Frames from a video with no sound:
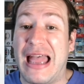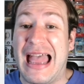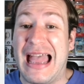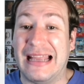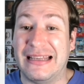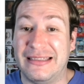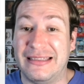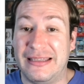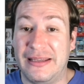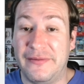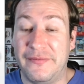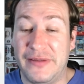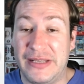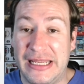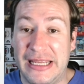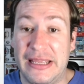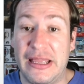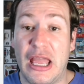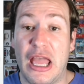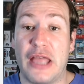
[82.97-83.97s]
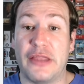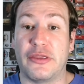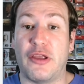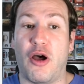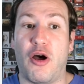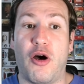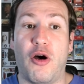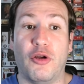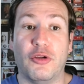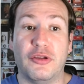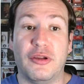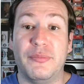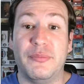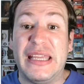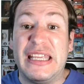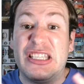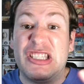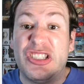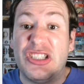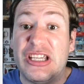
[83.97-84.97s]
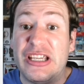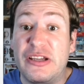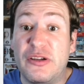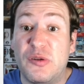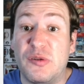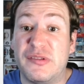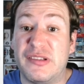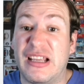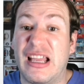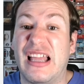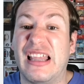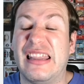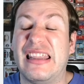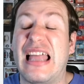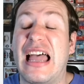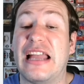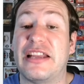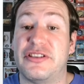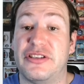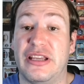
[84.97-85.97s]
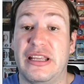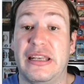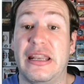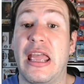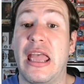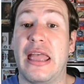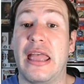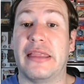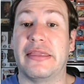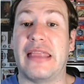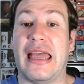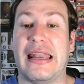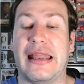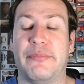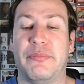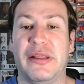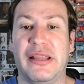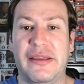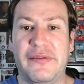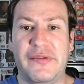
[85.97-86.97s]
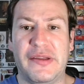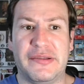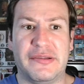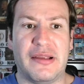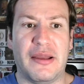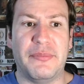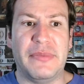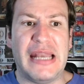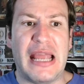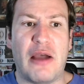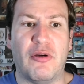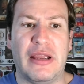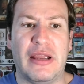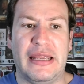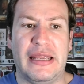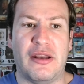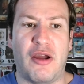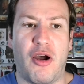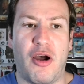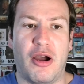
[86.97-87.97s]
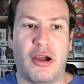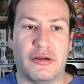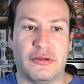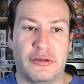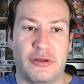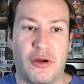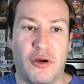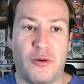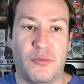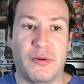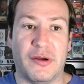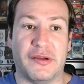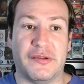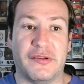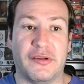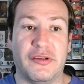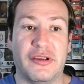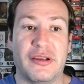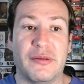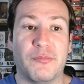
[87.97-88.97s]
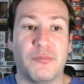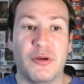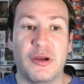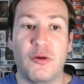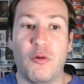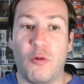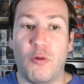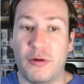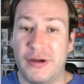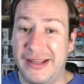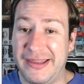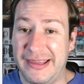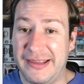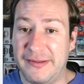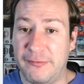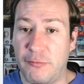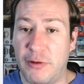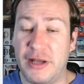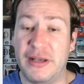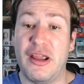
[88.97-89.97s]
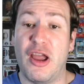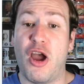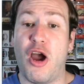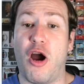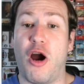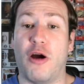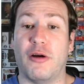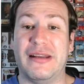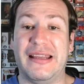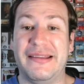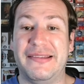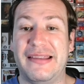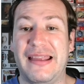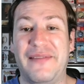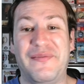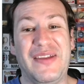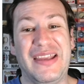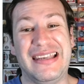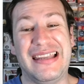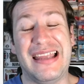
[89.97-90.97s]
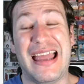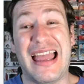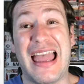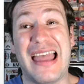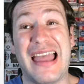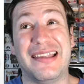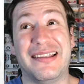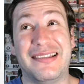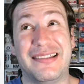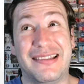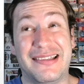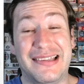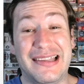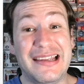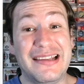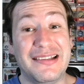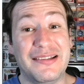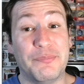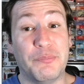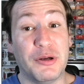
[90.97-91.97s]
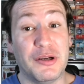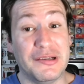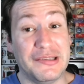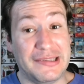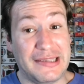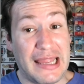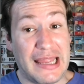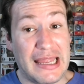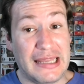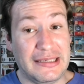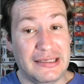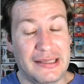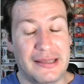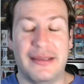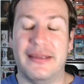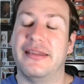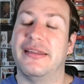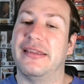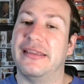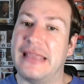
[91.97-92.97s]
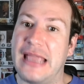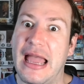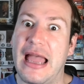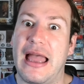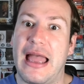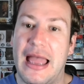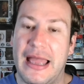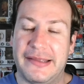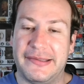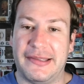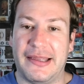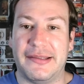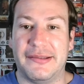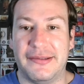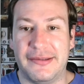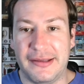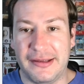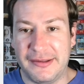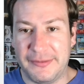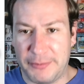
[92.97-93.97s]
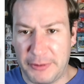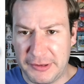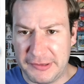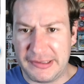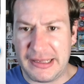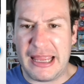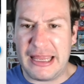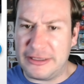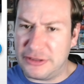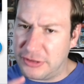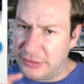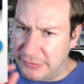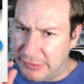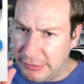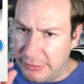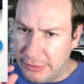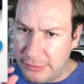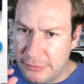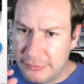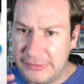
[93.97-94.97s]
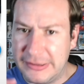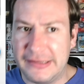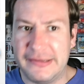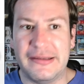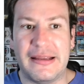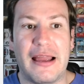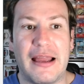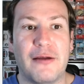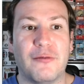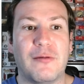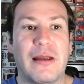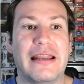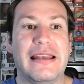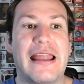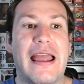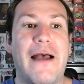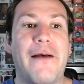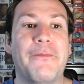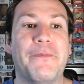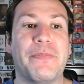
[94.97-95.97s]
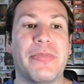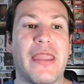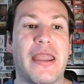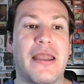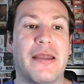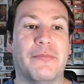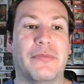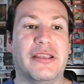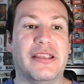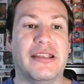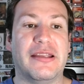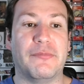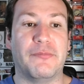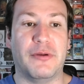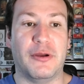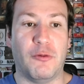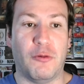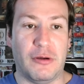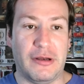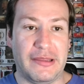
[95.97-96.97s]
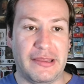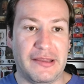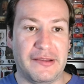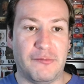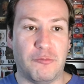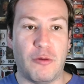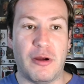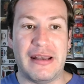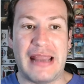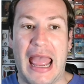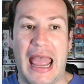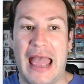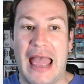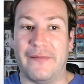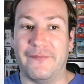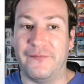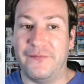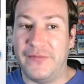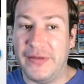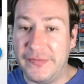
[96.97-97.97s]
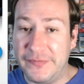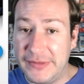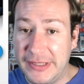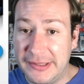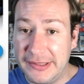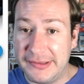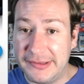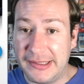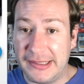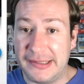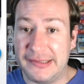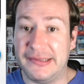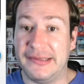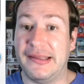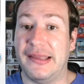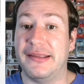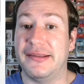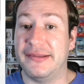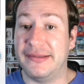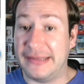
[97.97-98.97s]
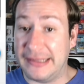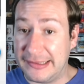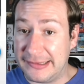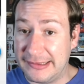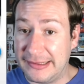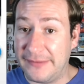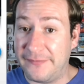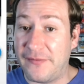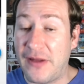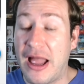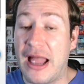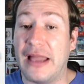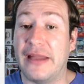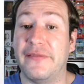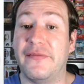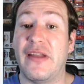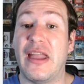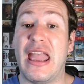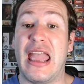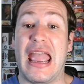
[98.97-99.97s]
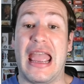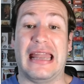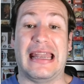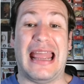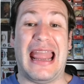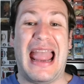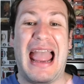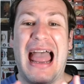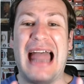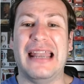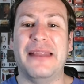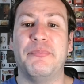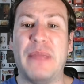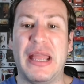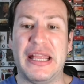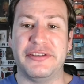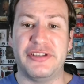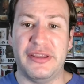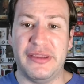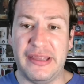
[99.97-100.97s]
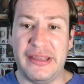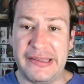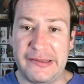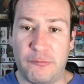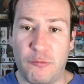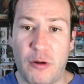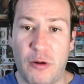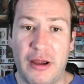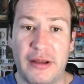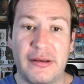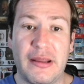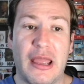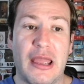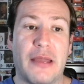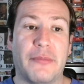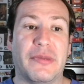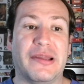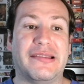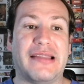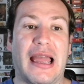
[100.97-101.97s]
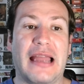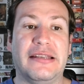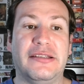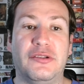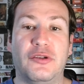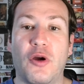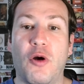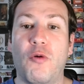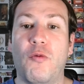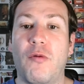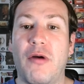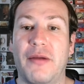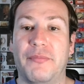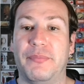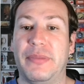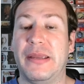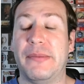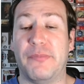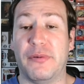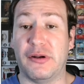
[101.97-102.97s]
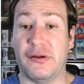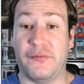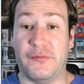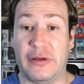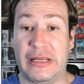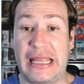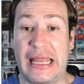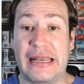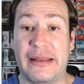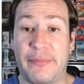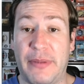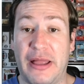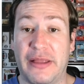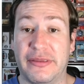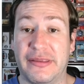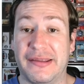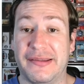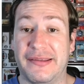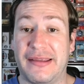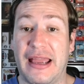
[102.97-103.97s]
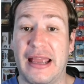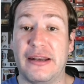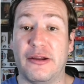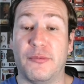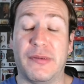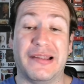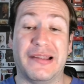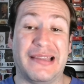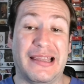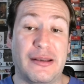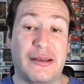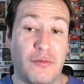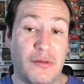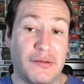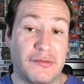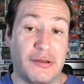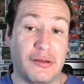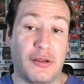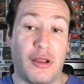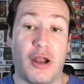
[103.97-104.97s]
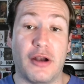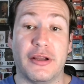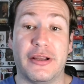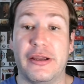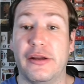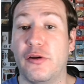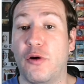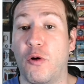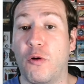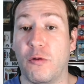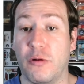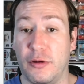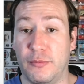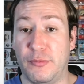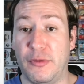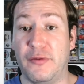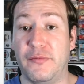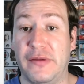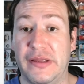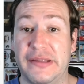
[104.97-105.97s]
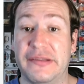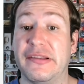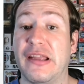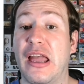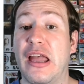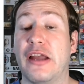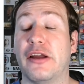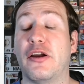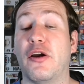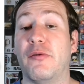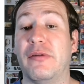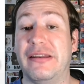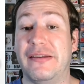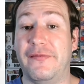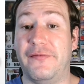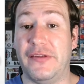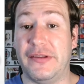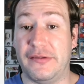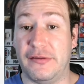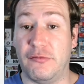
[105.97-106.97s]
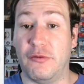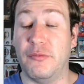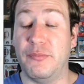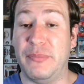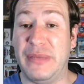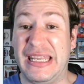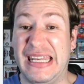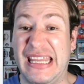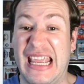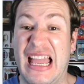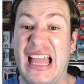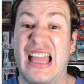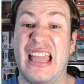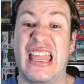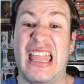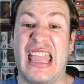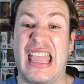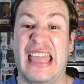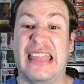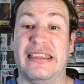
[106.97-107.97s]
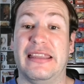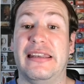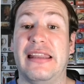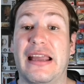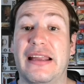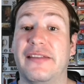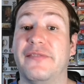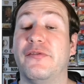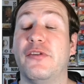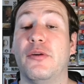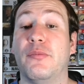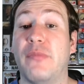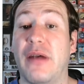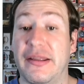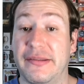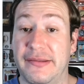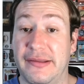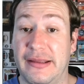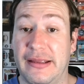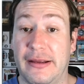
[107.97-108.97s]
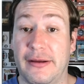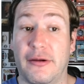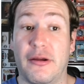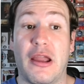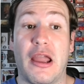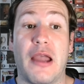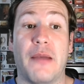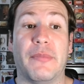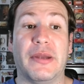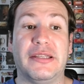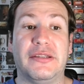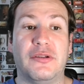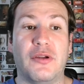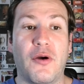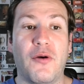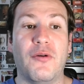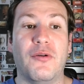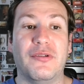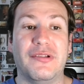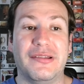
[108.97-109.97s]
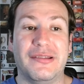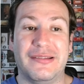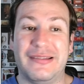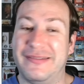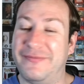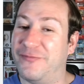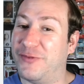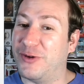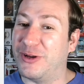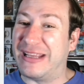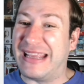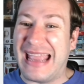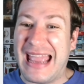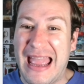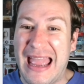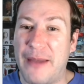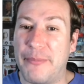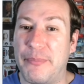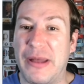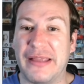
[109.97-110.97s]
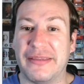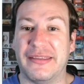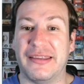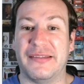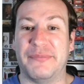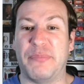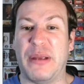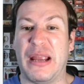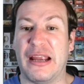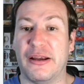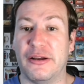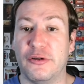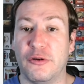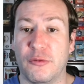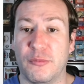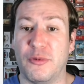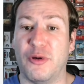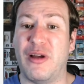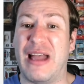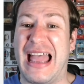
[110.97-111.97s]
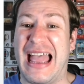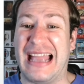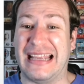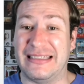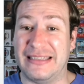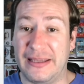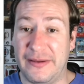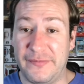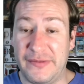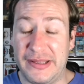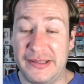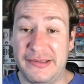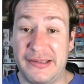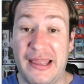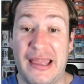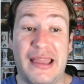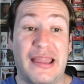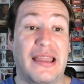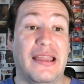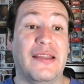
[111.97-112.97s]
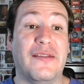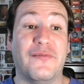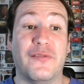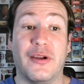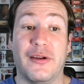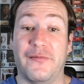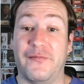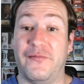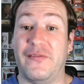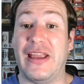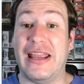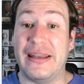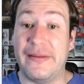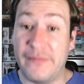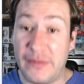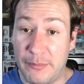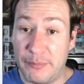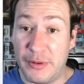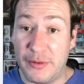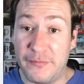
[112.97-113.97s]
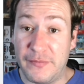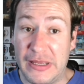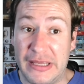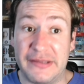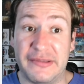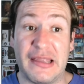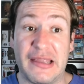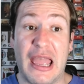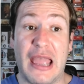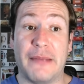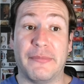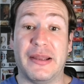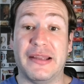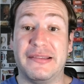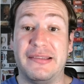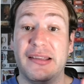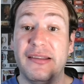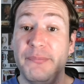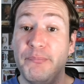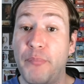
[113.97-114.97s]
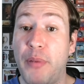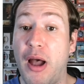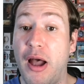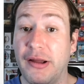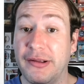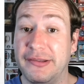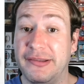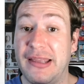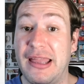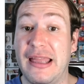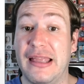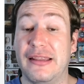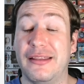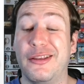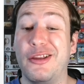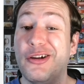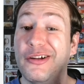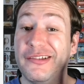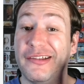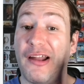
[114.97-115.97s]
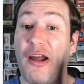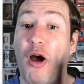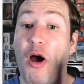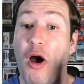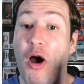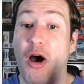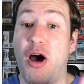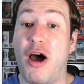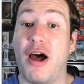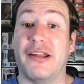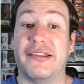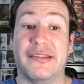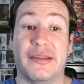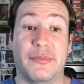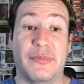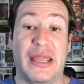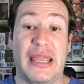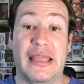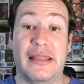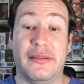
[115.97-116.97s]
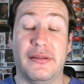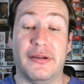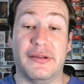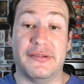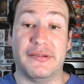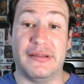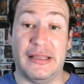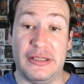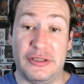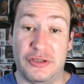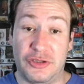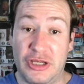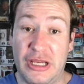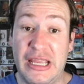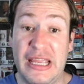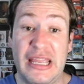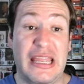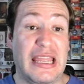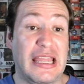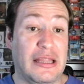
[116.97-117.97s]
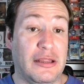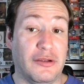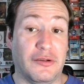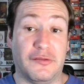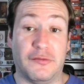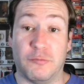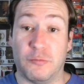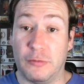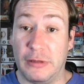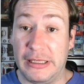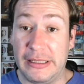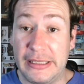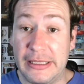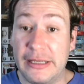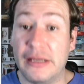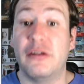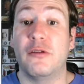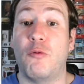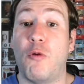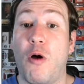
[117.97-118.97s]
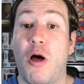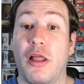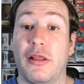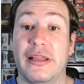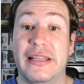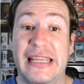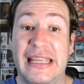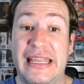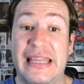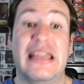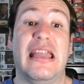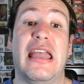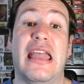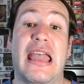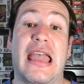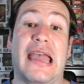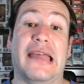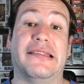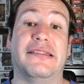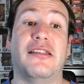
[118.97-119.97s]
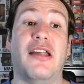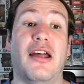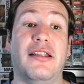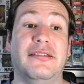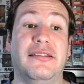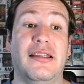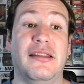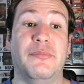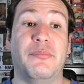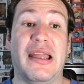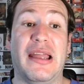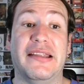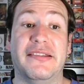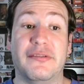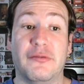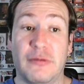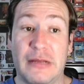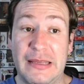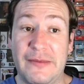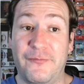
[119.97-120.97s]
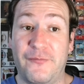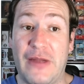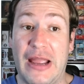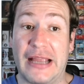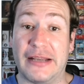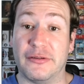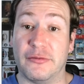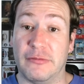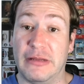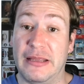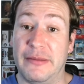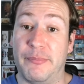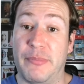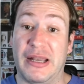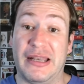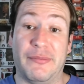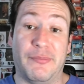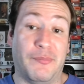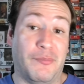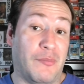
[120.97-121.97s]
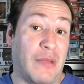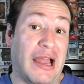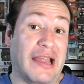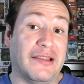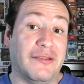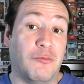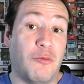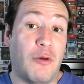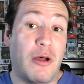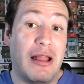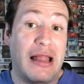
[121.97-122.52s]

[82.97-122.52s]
Activity, the Ultimate Chills Collection that I believe is coming out in October. So you can pre-order this one, already saving 6% yeah, I said 6%. It's just a little discount right now, but you can pre-order this one at 56.65. And I had to mention this one because I don't want people to forget about this title because I know there's a lot of good horror movies going to physical media in the next few months here, but don't forget about this paranormal activity set if you're a fan of the movies because this box set looks awesome. It looks legit. It looks really good quality. It's not done by Scream Factory, but it might as well